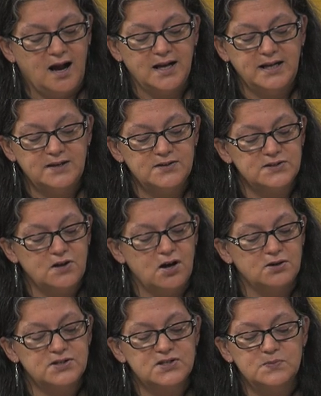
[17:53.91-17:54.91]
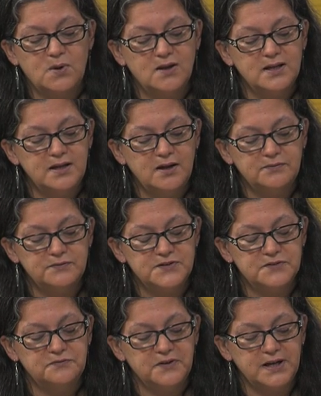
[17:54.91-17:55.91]
I need a song small enough
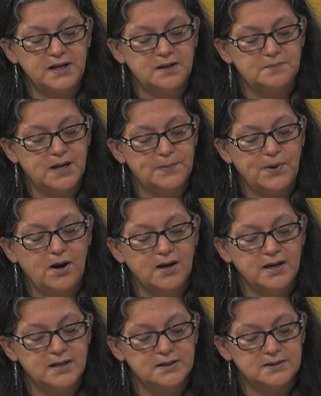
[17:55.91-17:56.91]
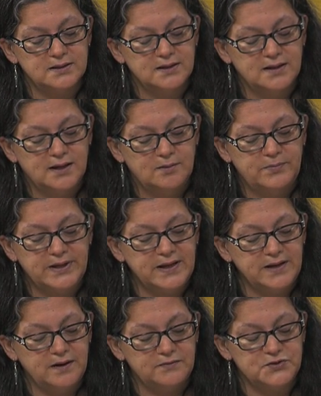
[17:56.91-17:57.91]
to fit in my pocket, big
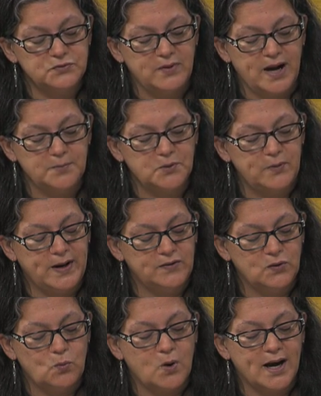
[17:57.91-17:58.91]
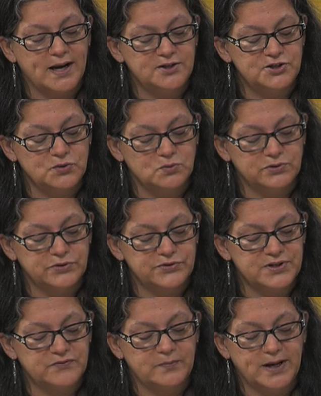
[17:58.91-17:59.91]
enough to wrap around the wide
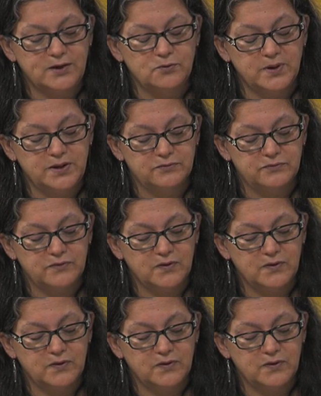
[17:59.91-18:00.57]
shoulders of my grief.